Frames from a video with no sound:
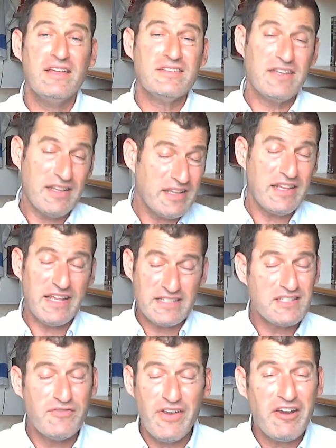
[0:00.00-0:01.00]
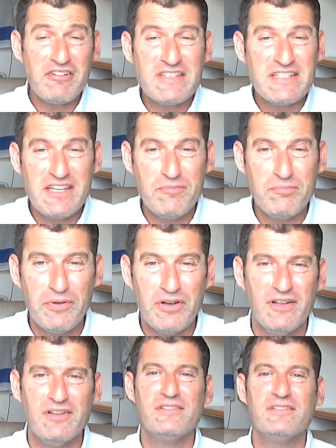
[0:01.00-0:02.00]
So I think the answer is very
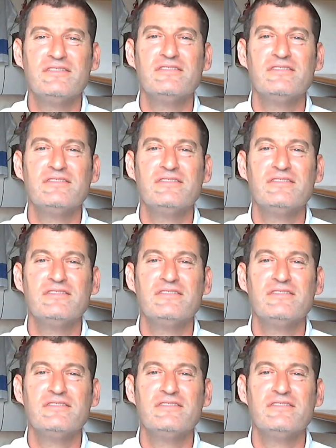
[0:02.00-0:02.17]
simple.